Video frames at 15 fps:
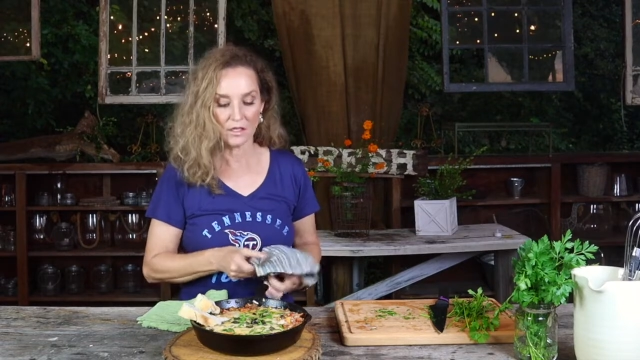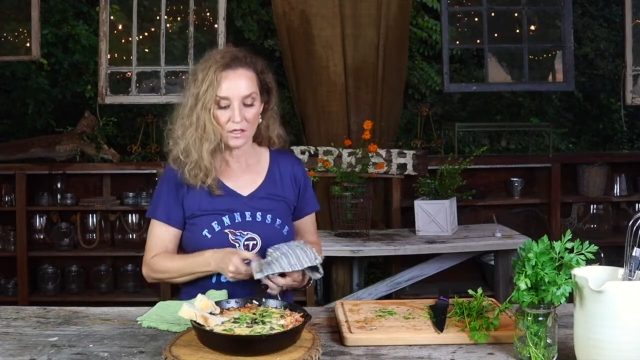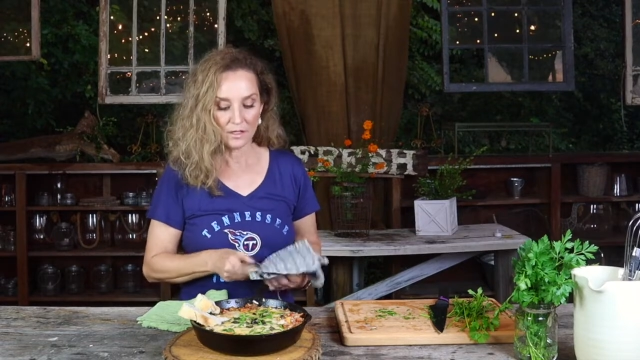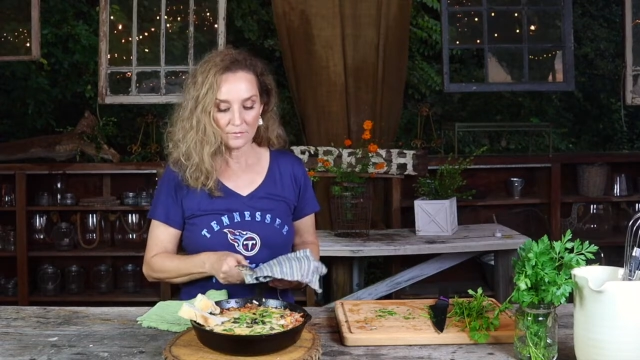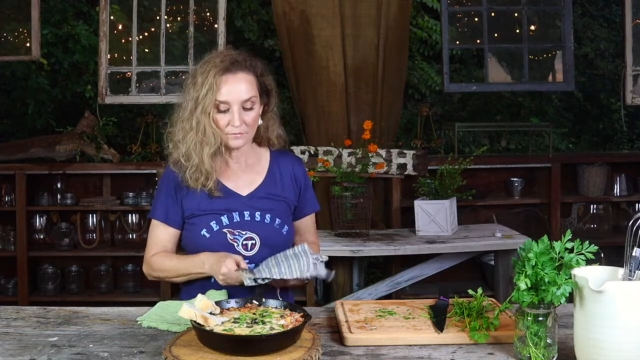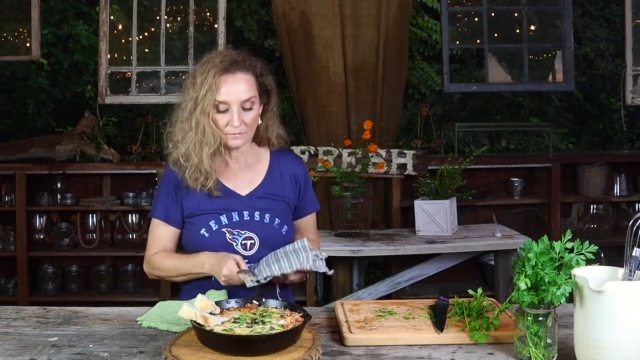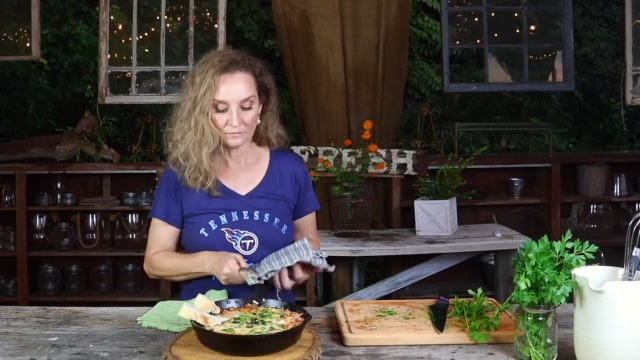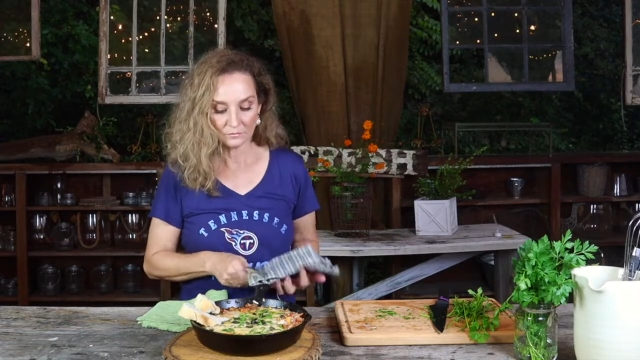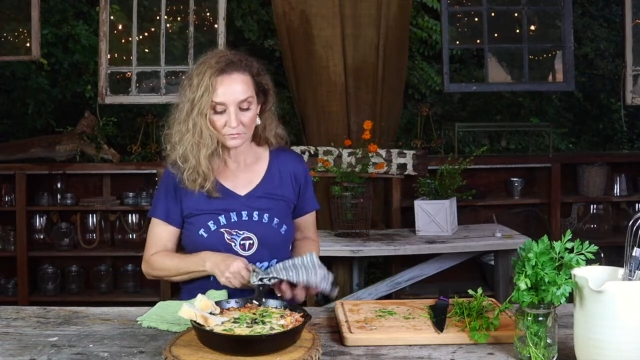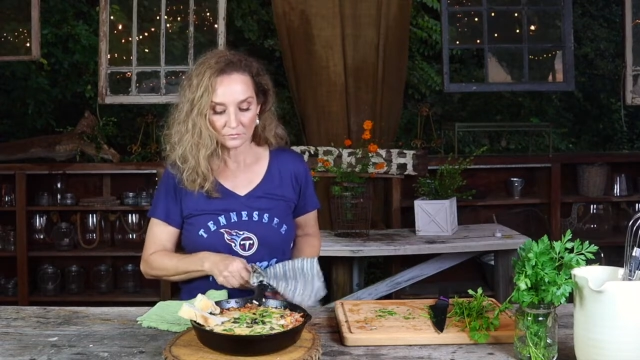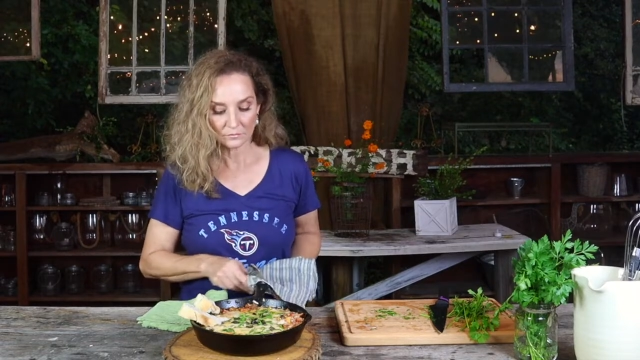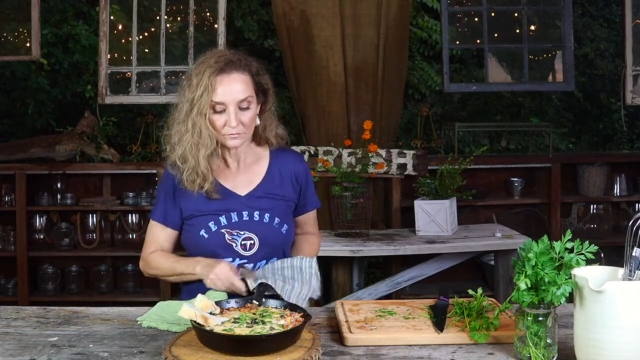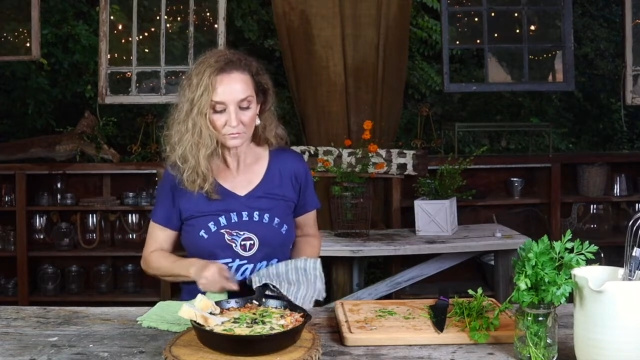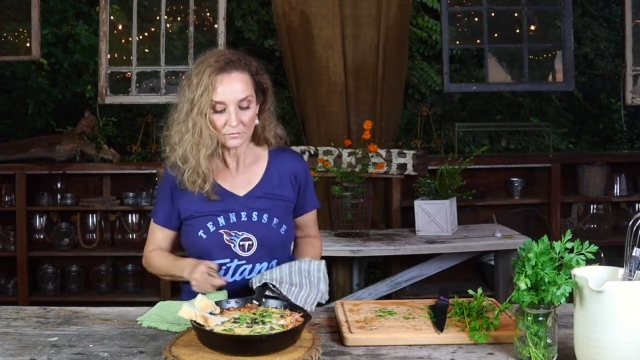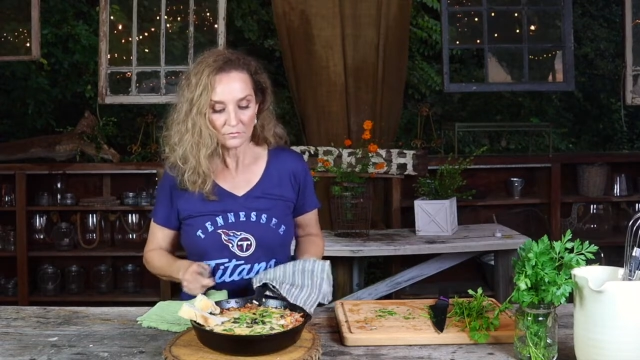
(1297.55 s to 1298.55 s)
on
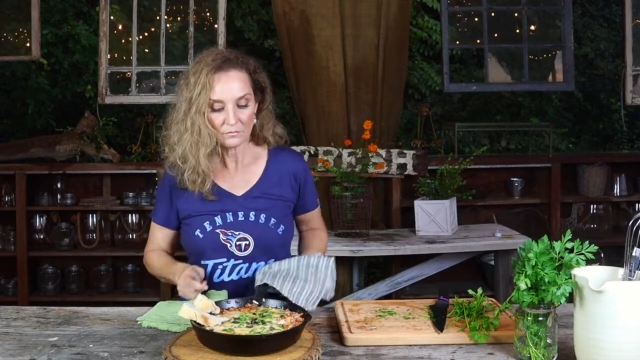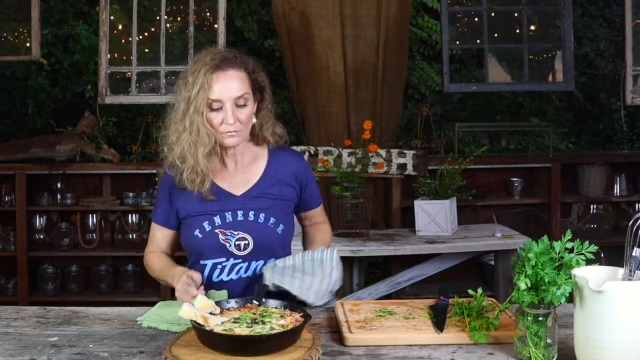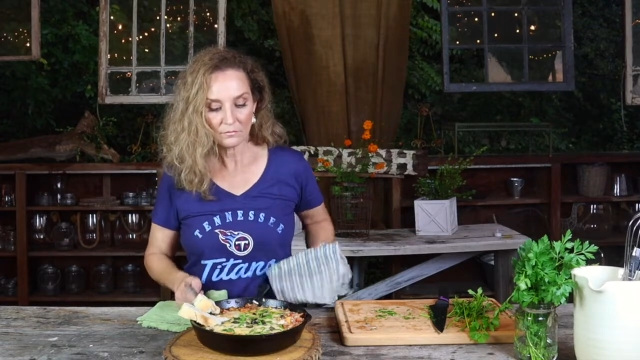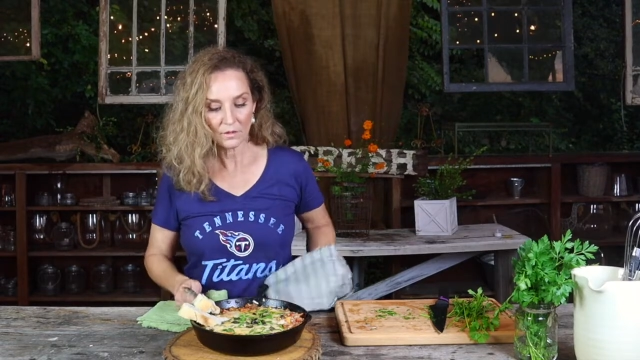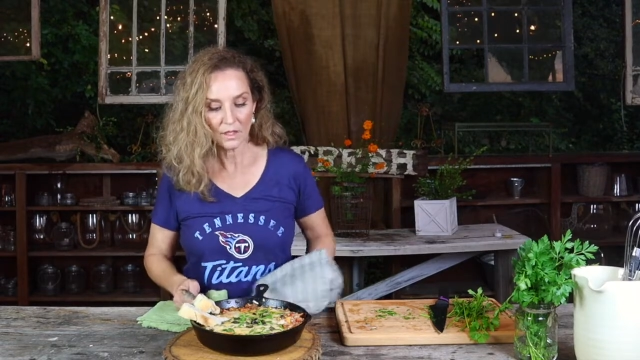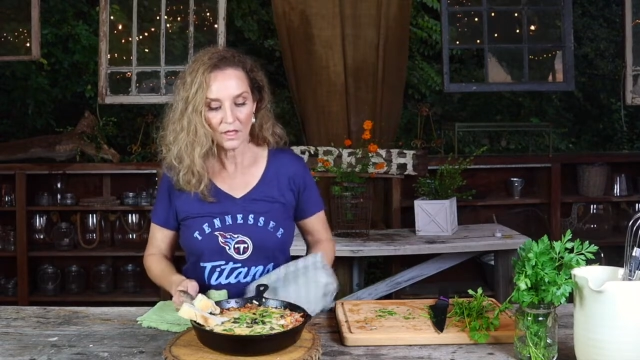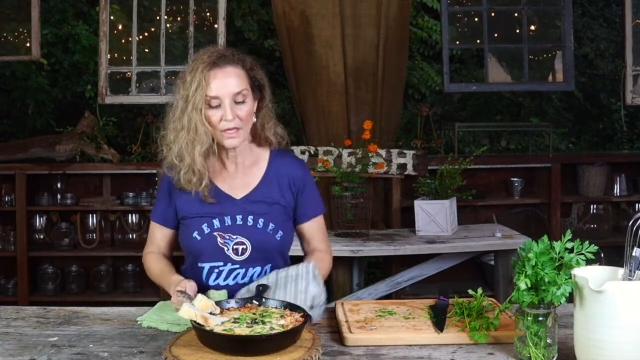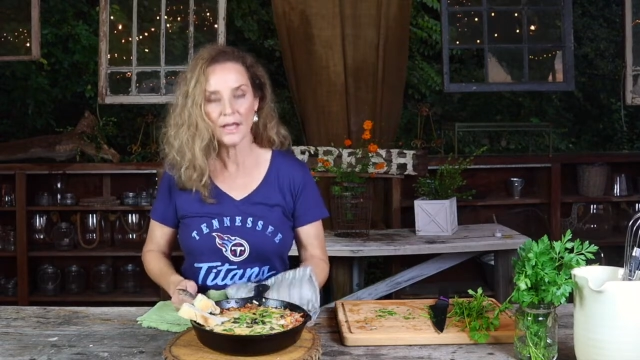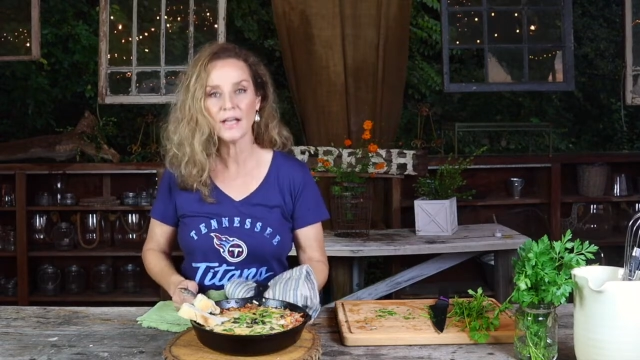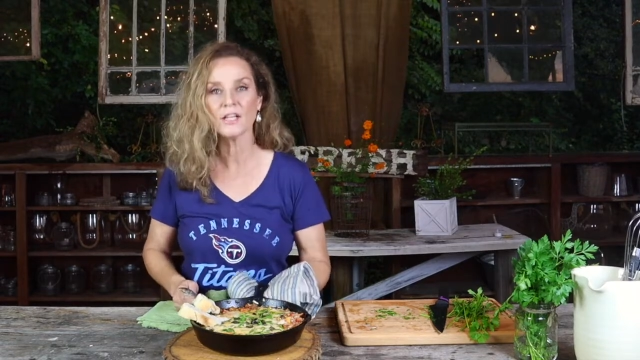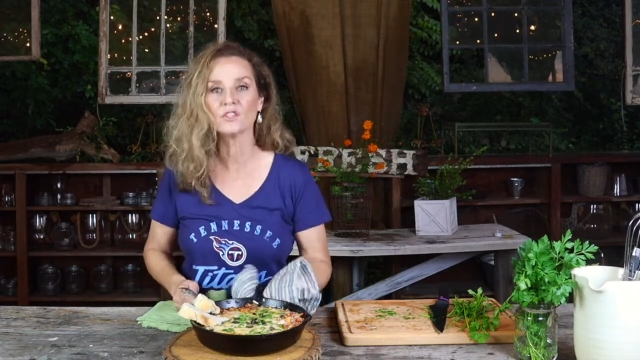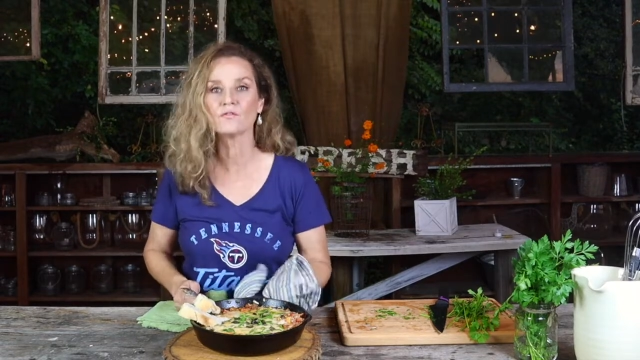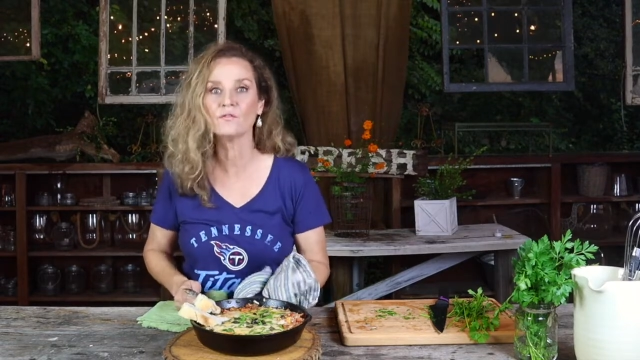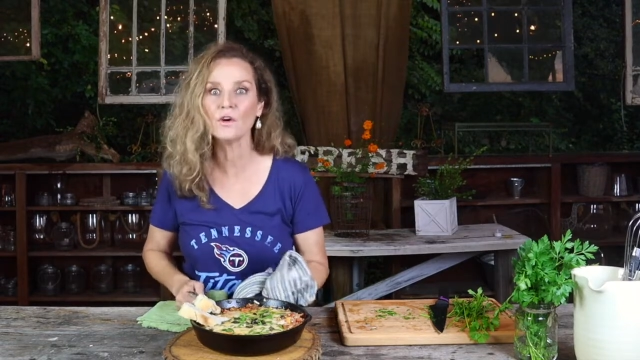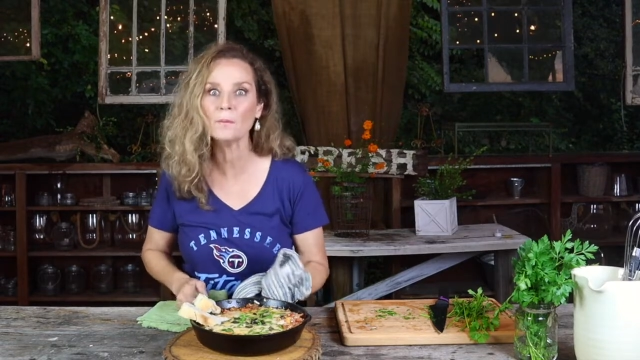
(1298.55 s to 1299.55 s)
and it's
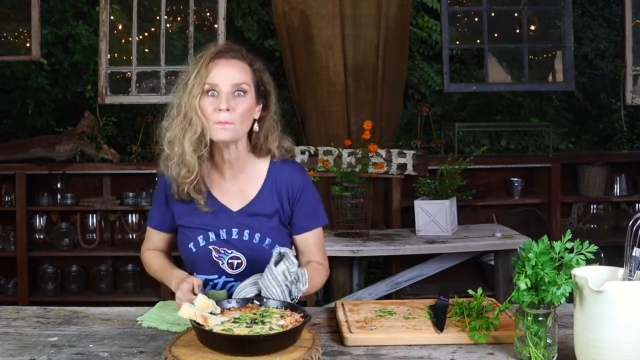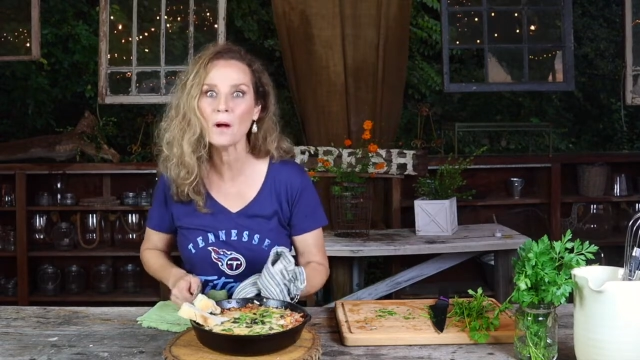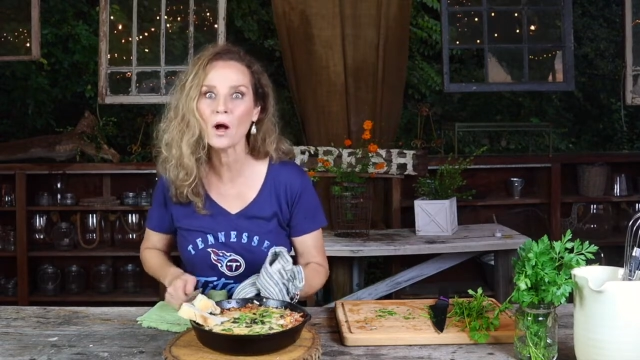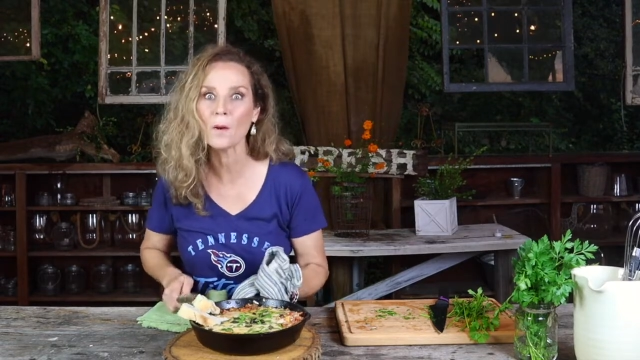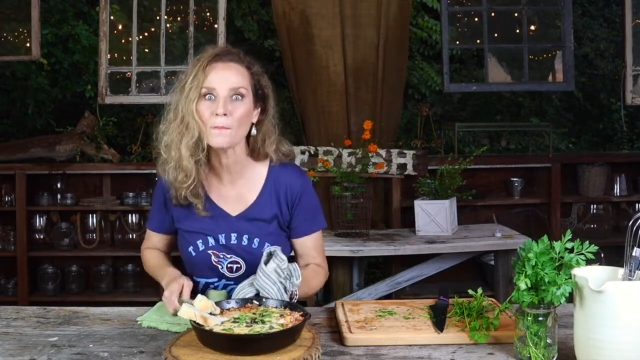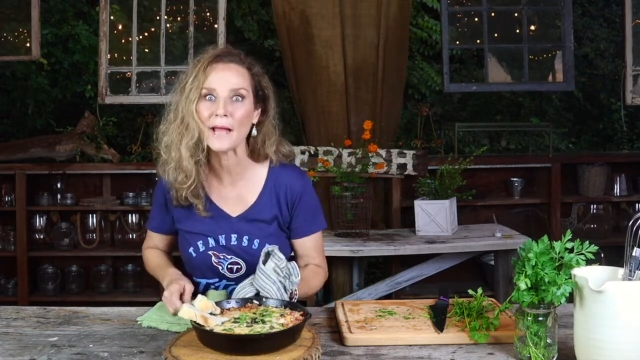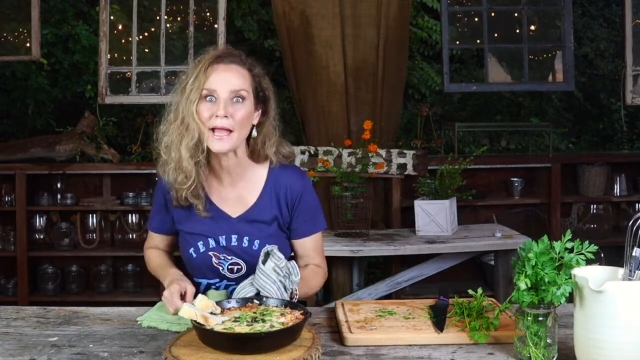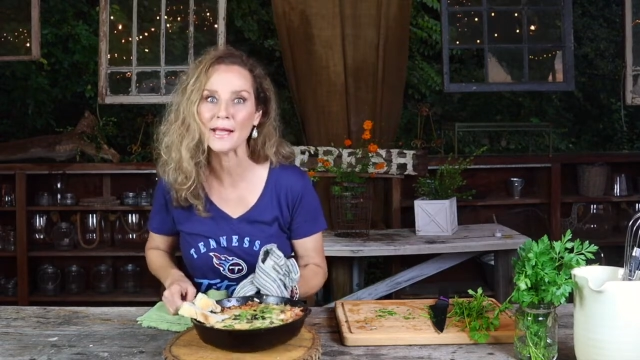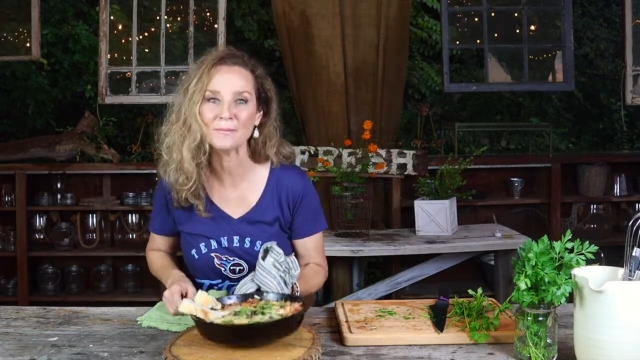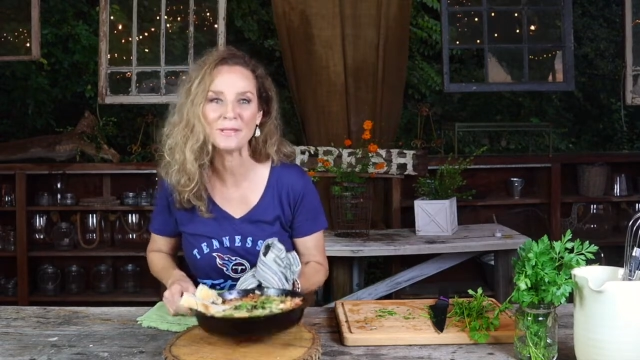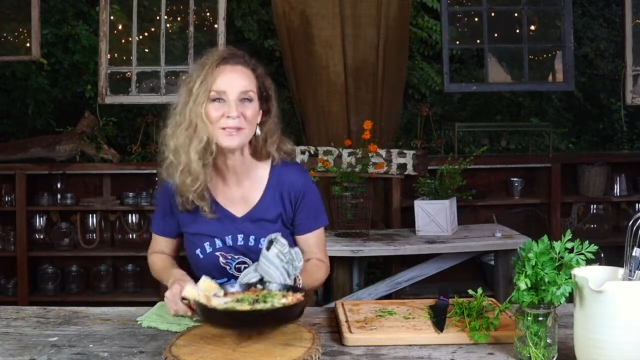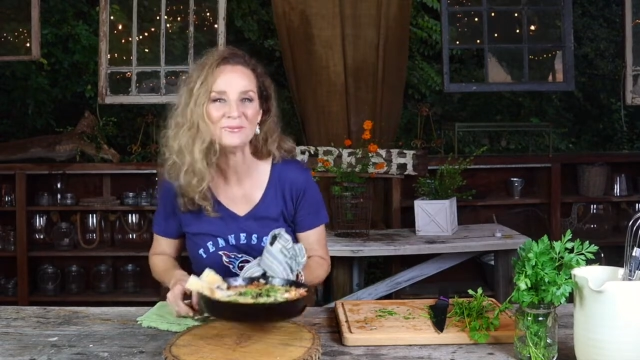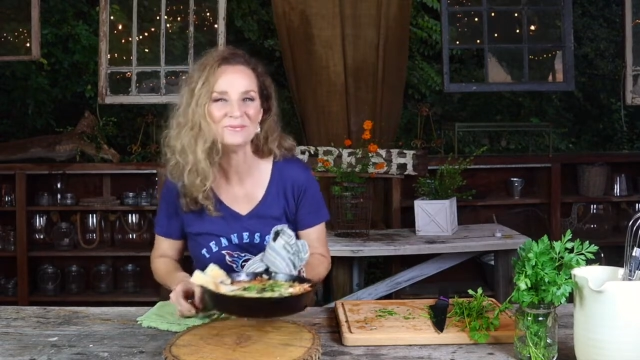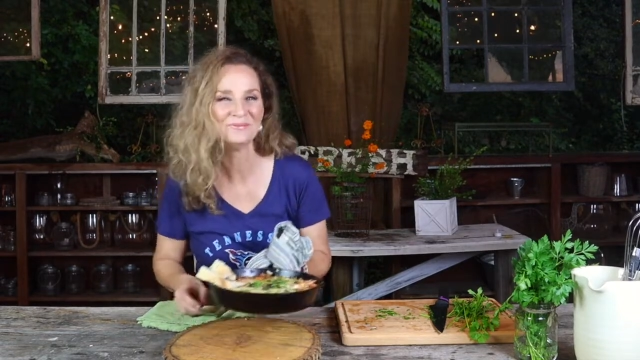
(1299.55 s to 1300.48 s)
football, baby.